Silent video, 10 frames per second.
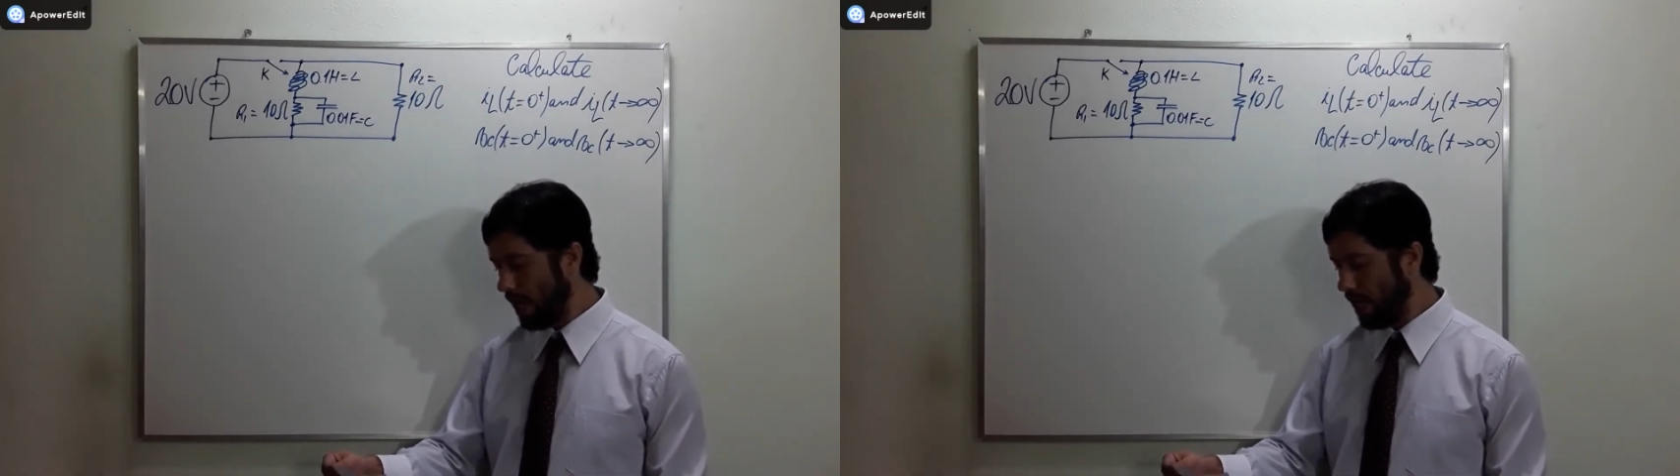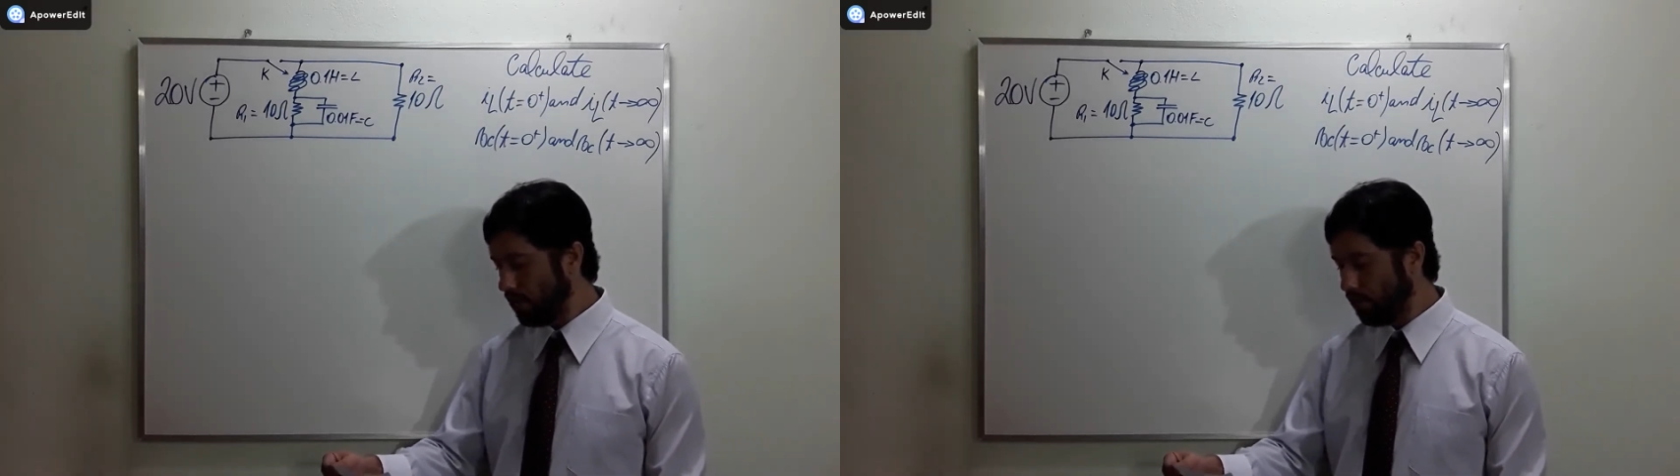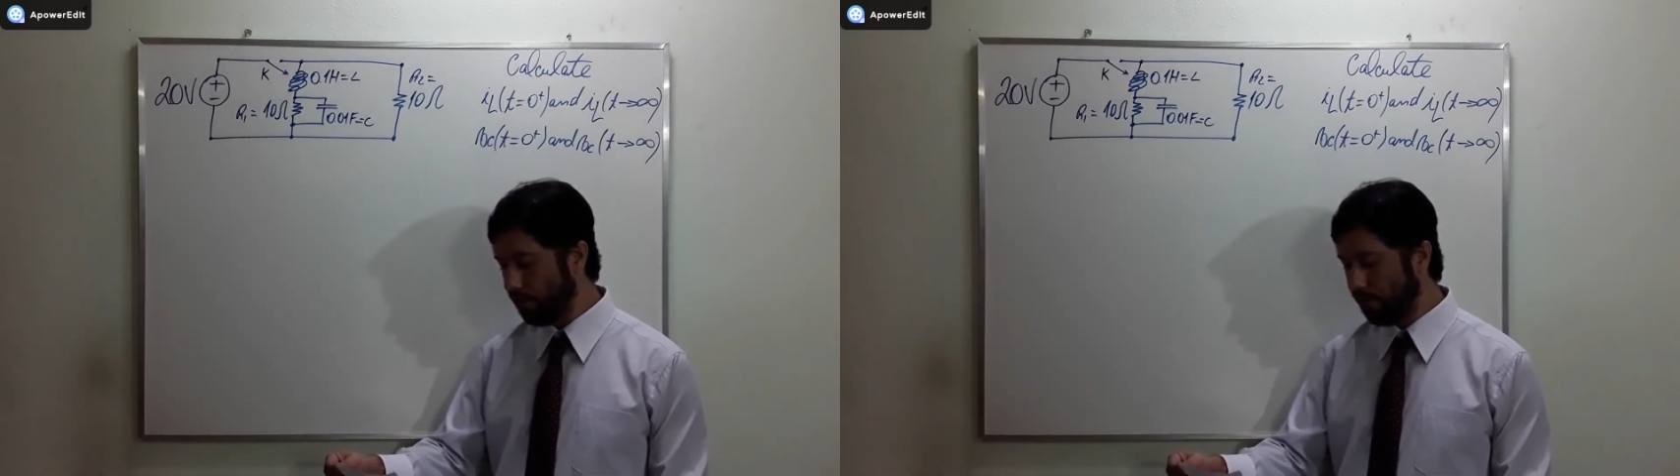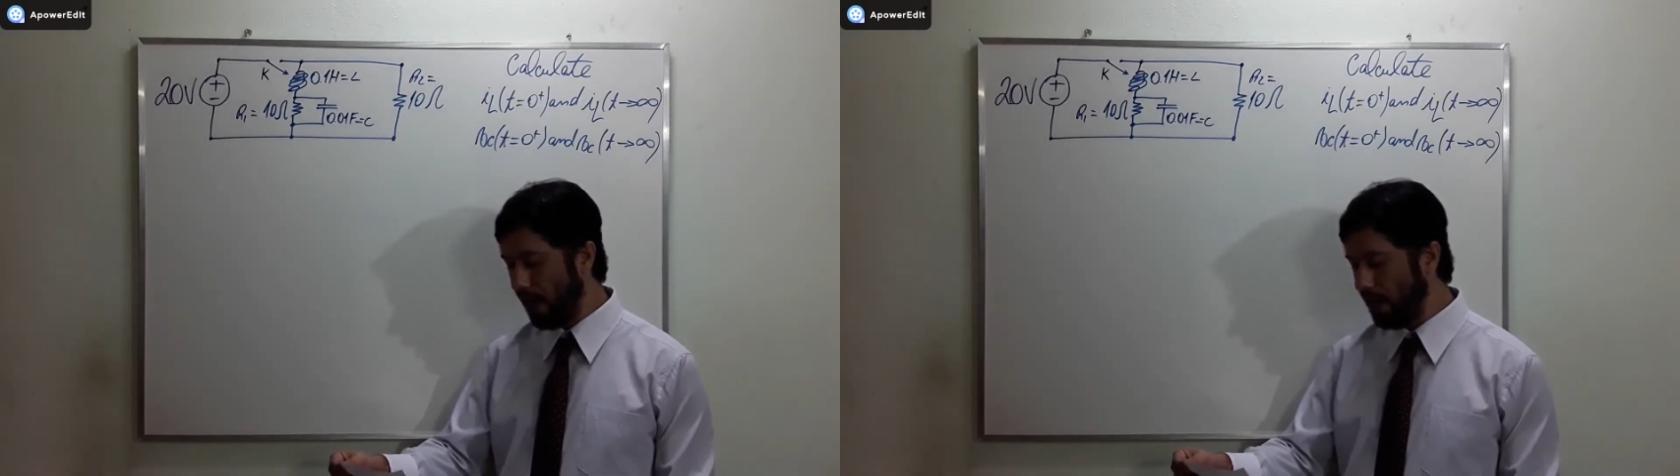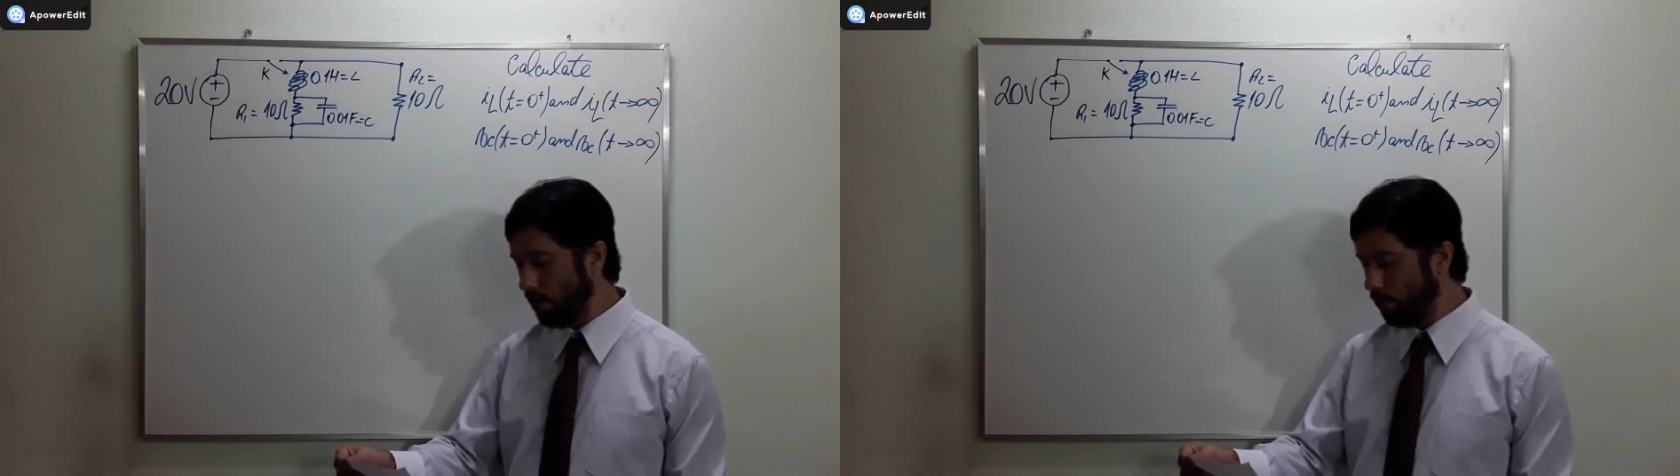and
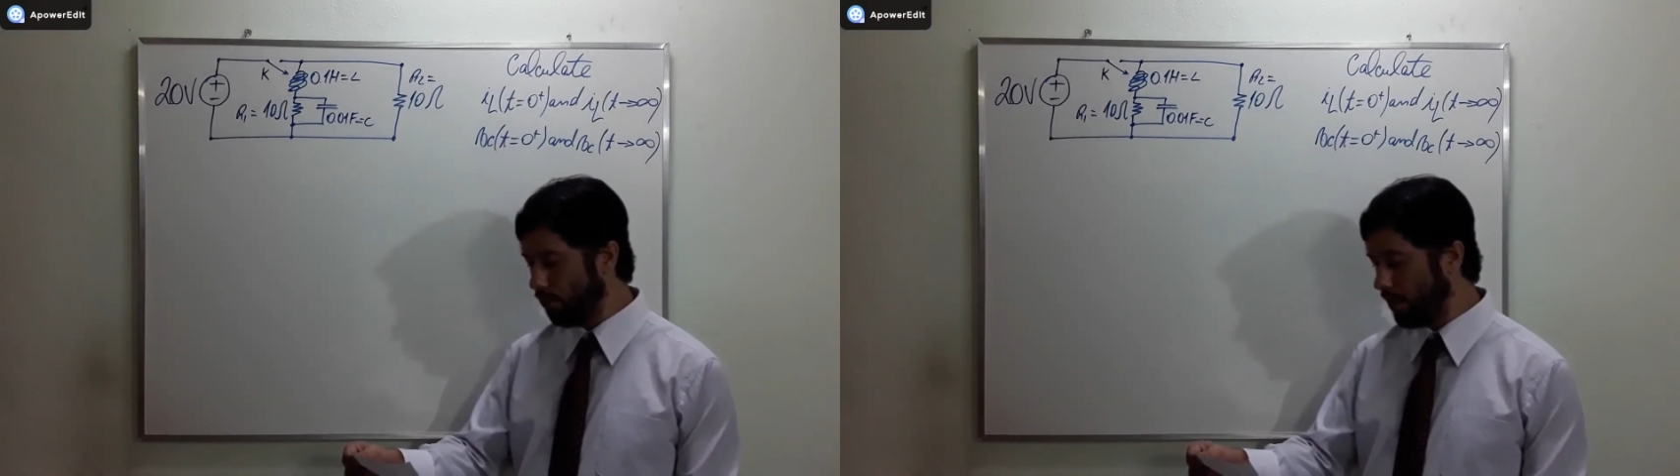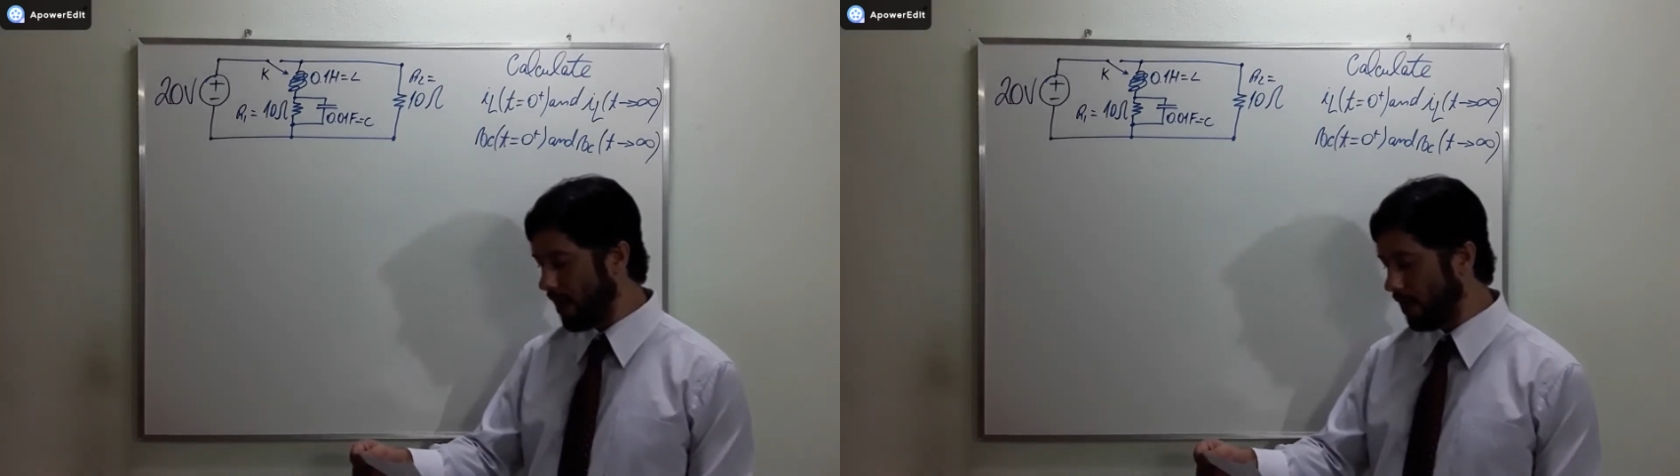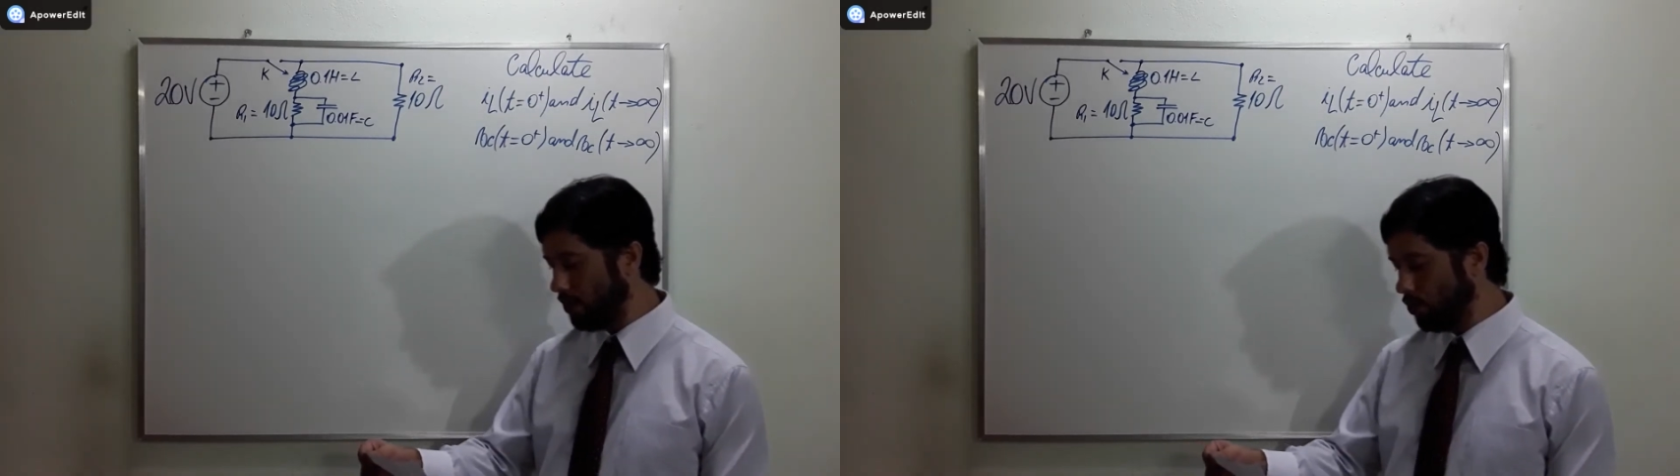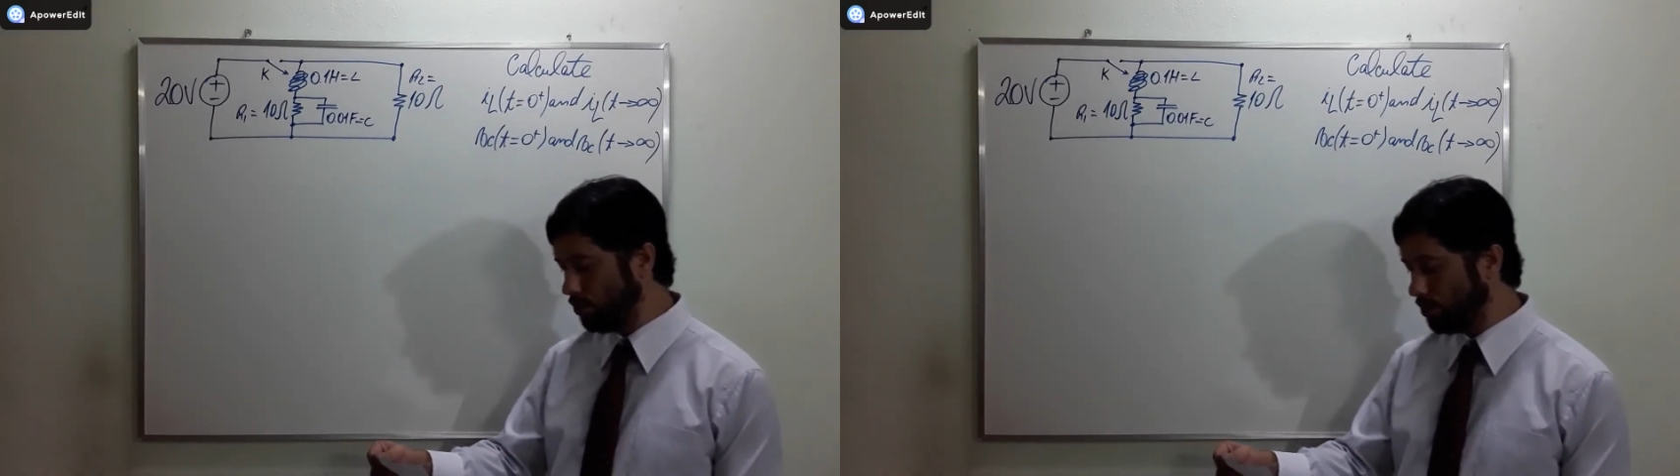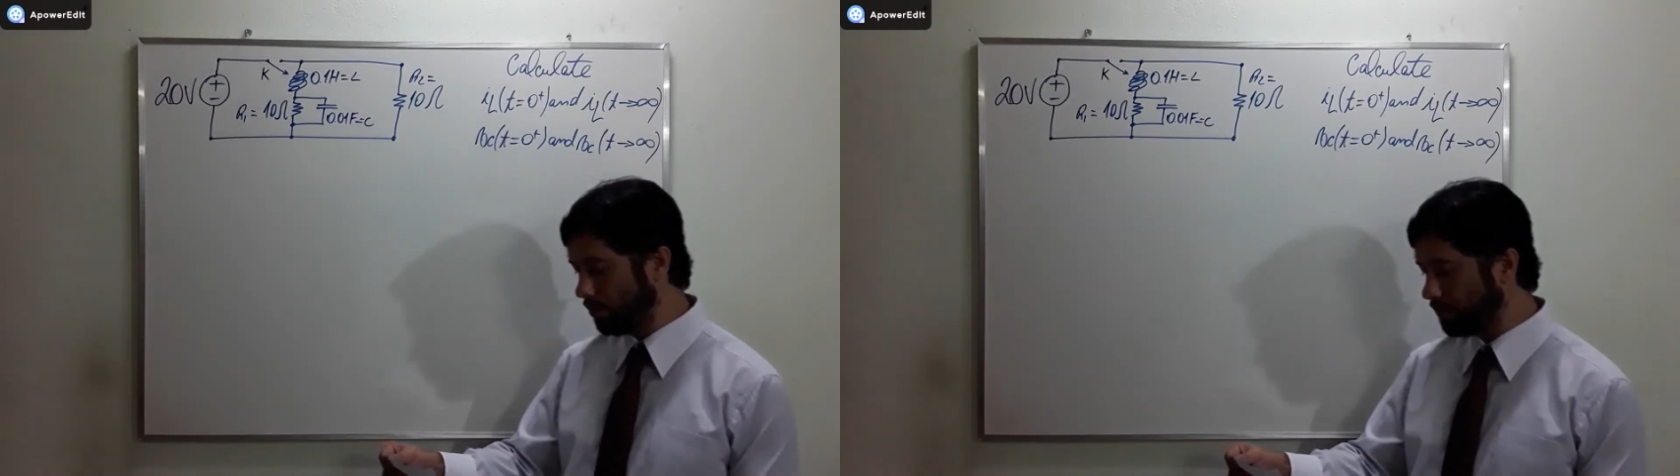final
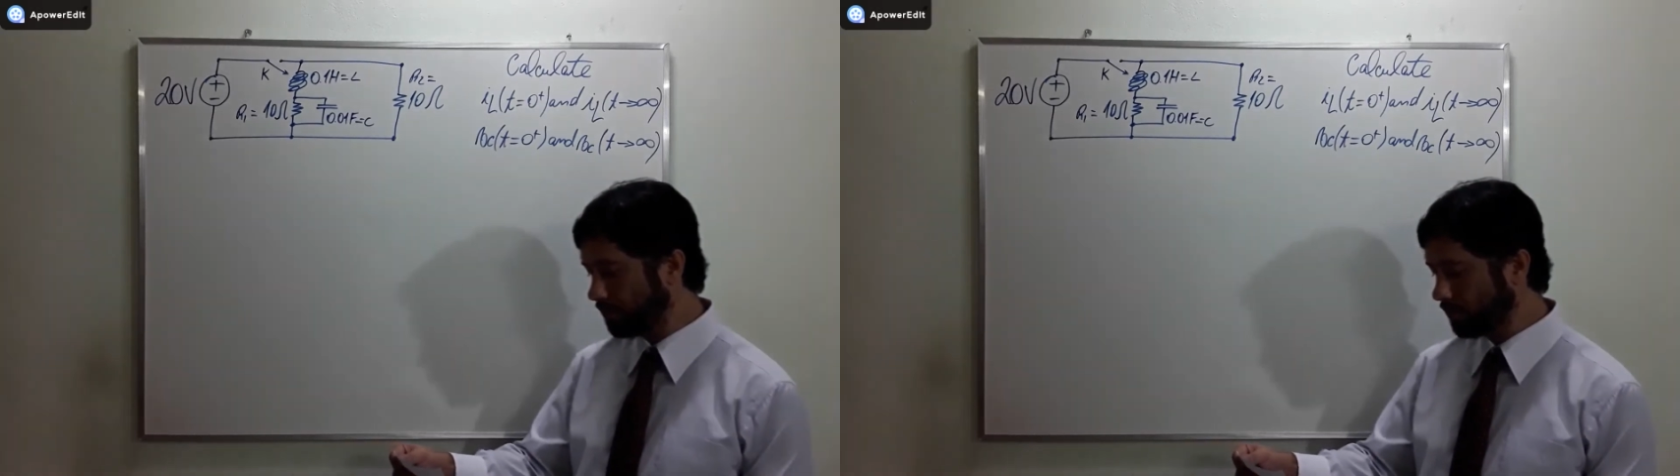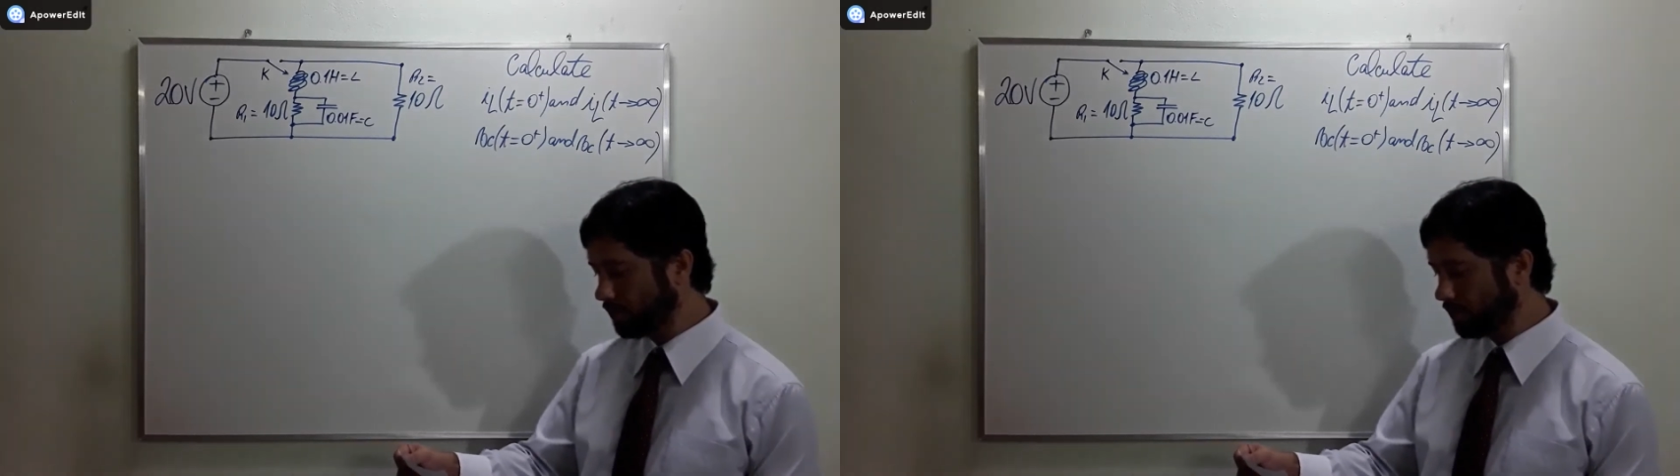values